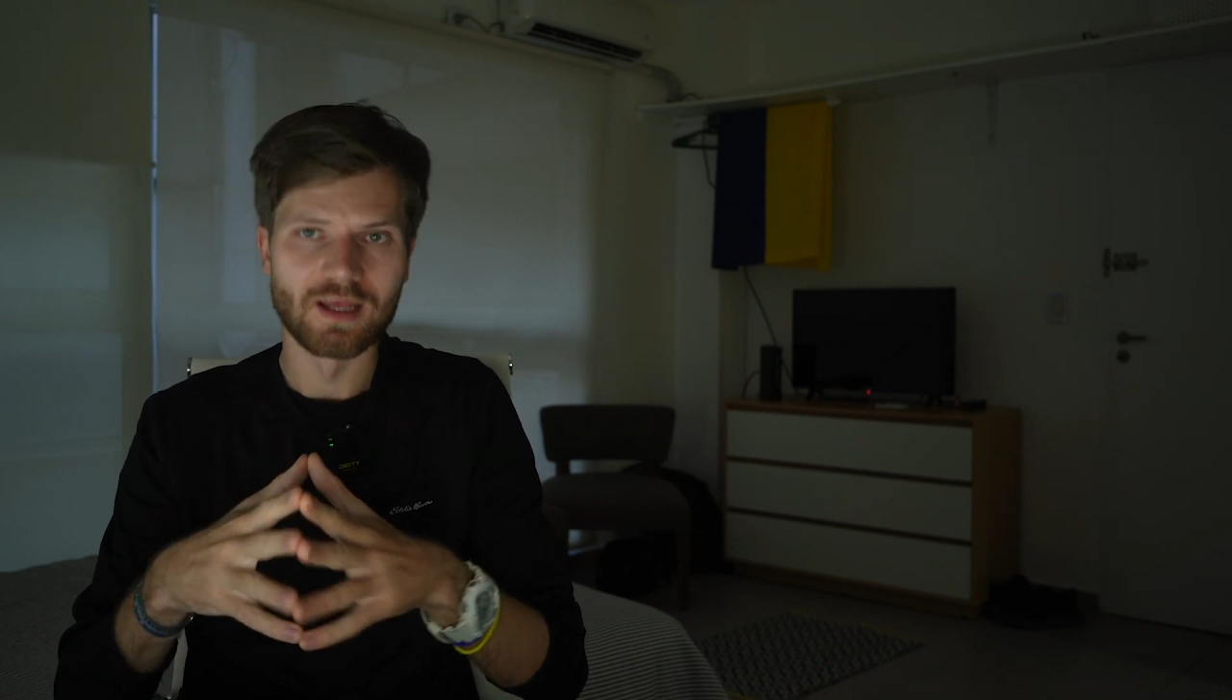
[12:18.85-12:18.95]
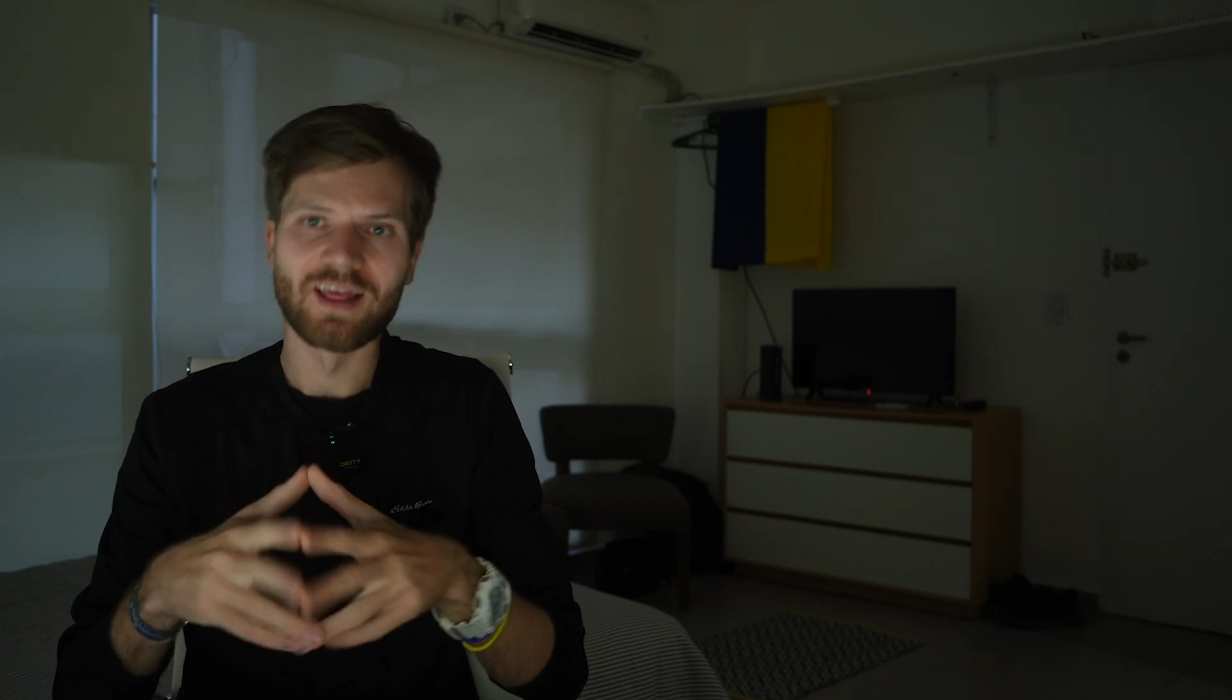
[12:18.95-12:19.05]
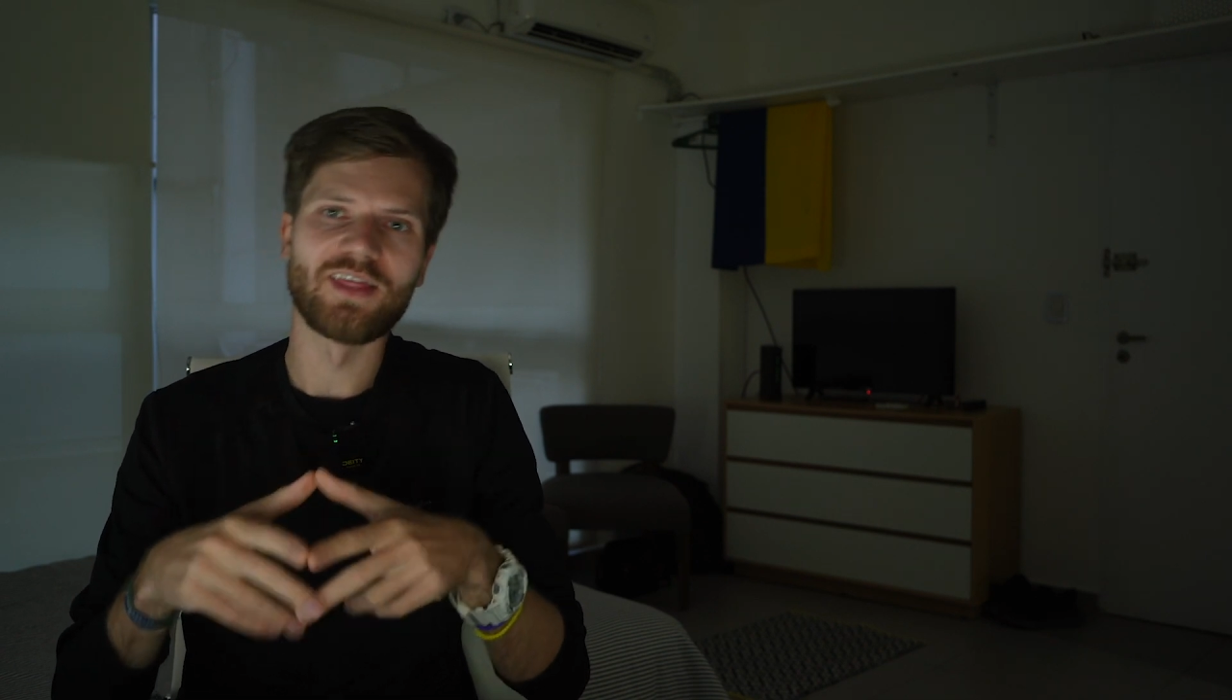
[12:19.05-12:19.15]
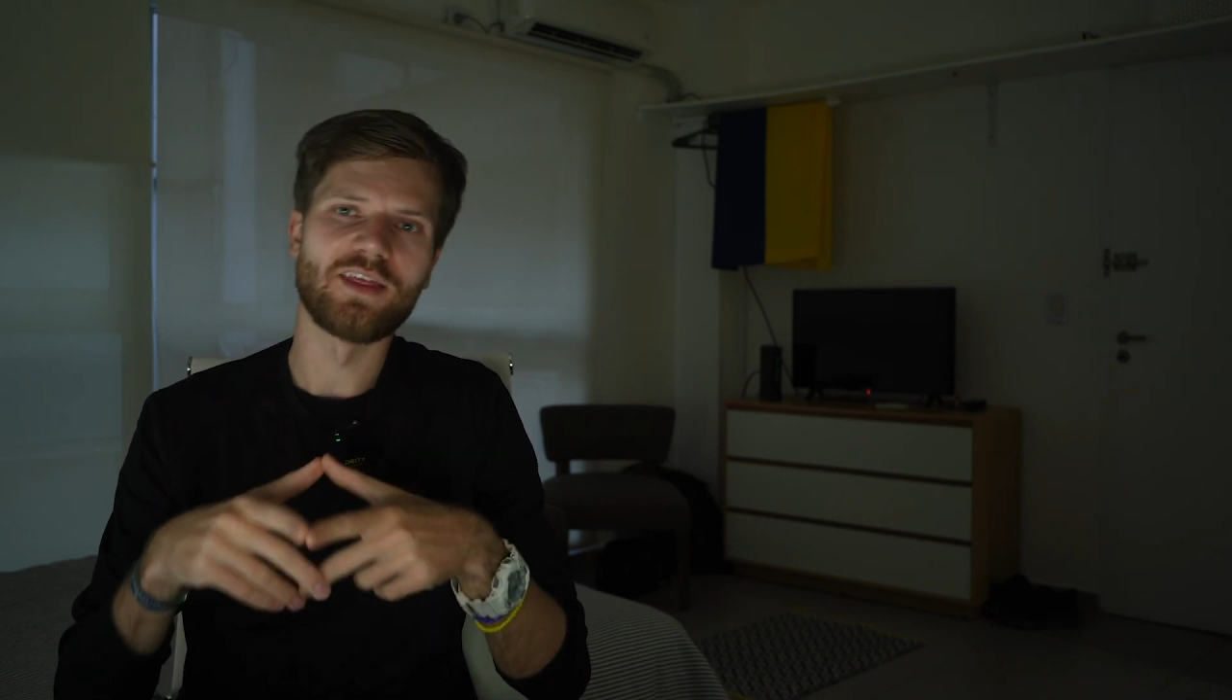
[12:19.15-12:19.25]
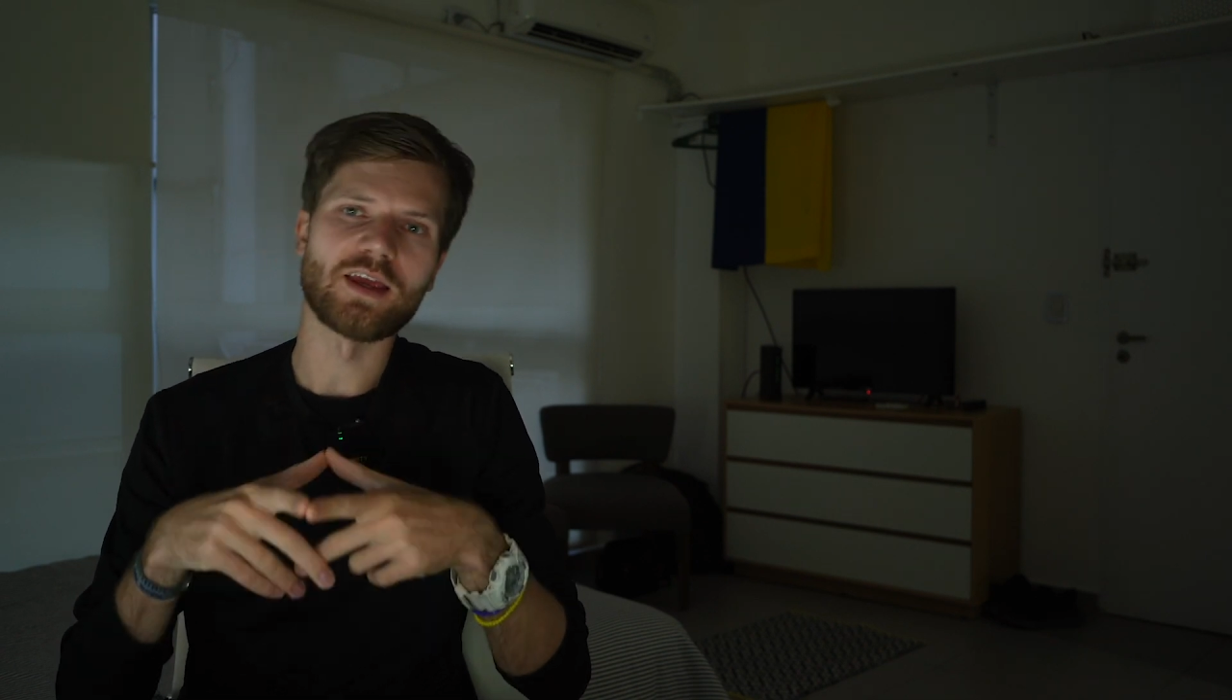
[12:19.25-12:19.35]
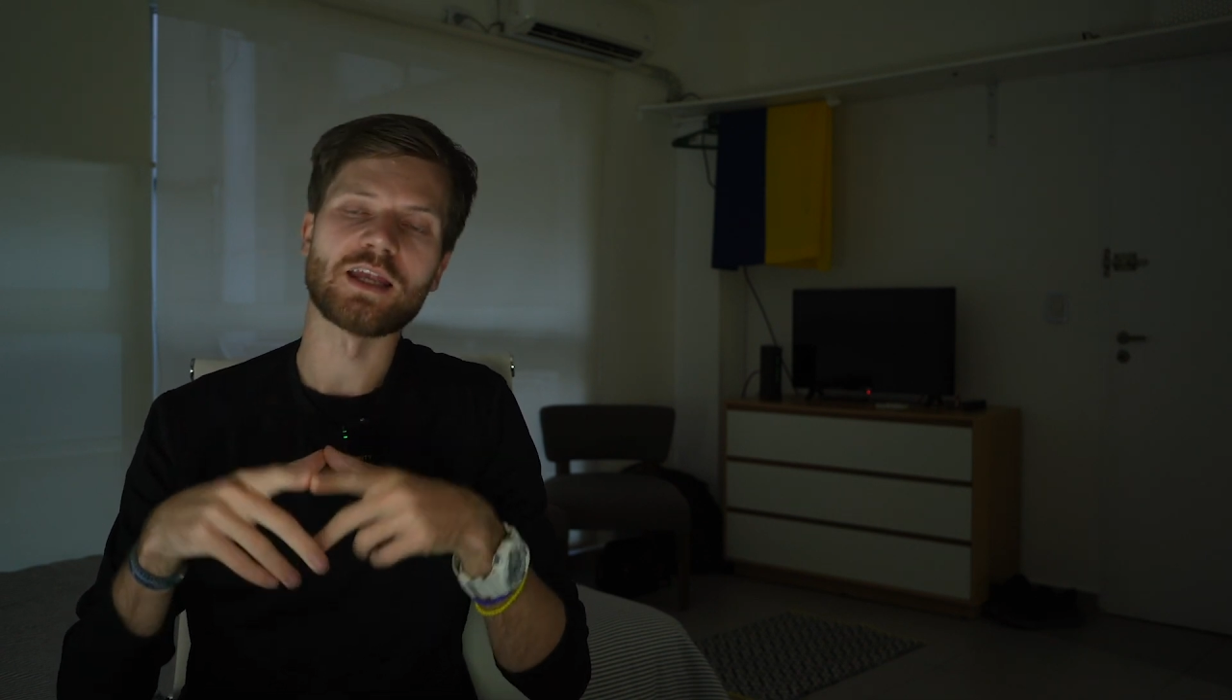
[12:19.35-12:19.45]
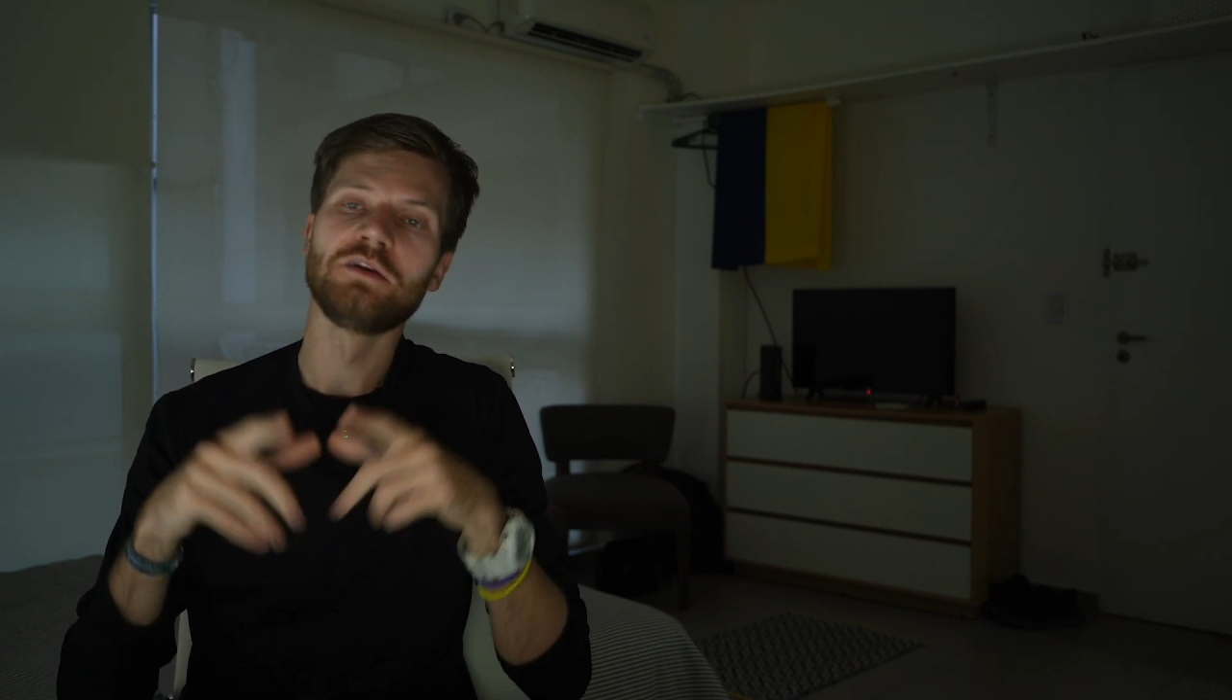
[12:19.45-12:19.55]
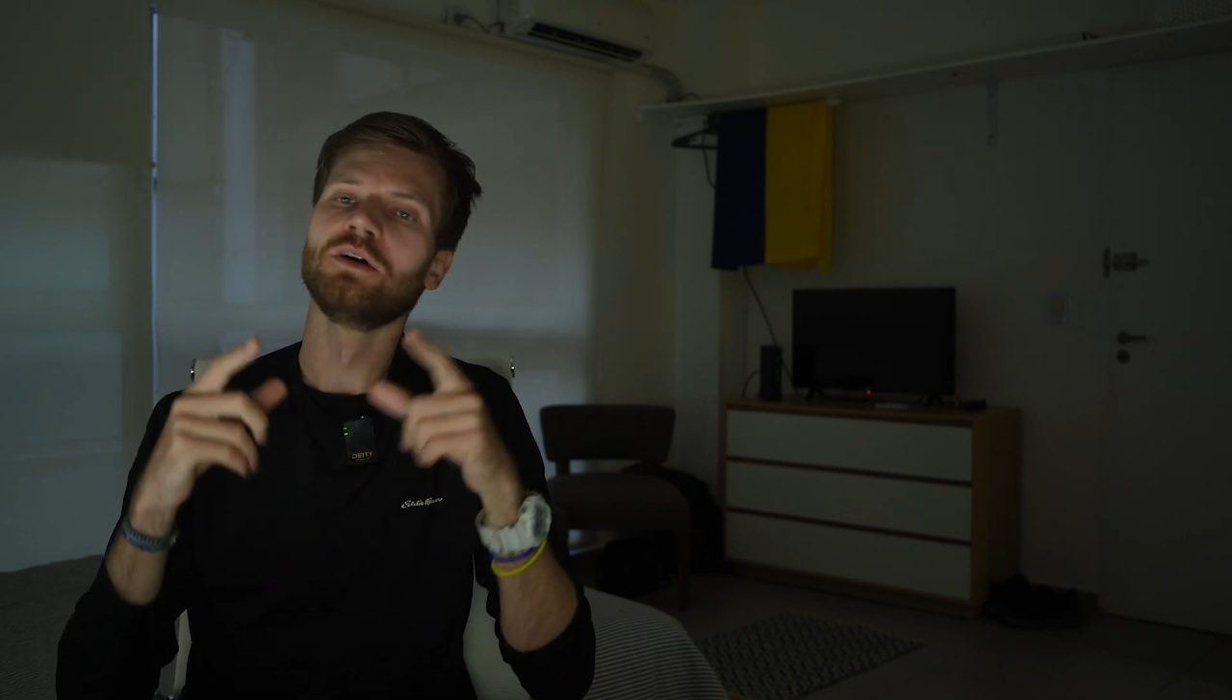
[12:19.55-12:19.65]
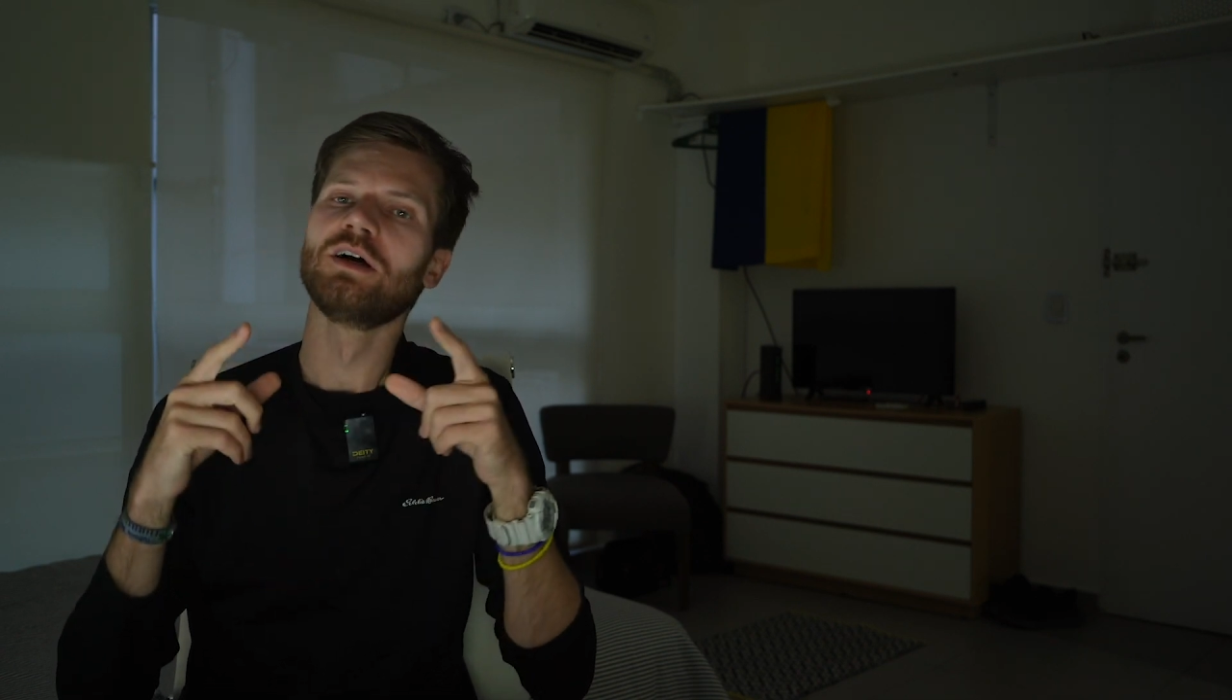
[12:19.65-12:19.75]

then